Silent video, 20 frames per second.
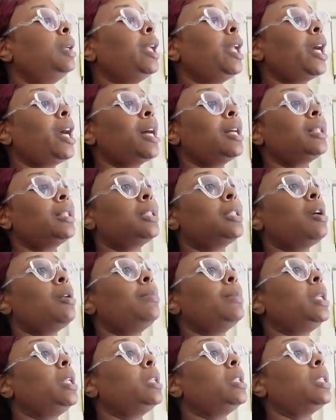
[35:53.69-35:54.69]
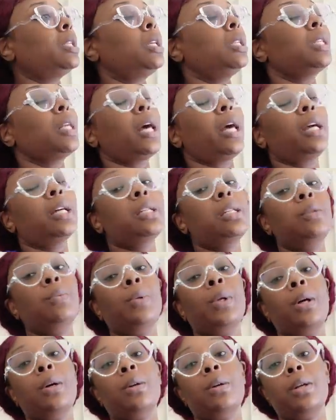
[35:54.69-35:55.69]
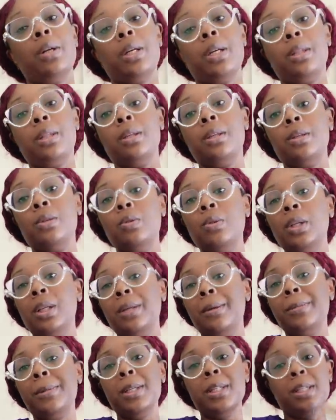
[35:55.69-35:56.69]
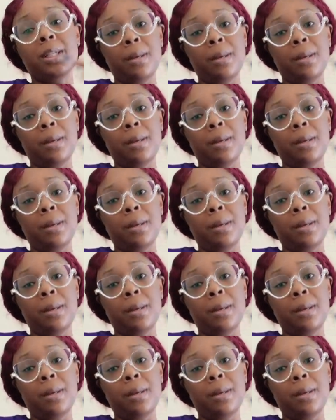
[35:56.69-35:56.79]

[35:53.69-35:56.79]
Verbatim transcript: And they got so many scents. I actually went on there to get the eucalyptus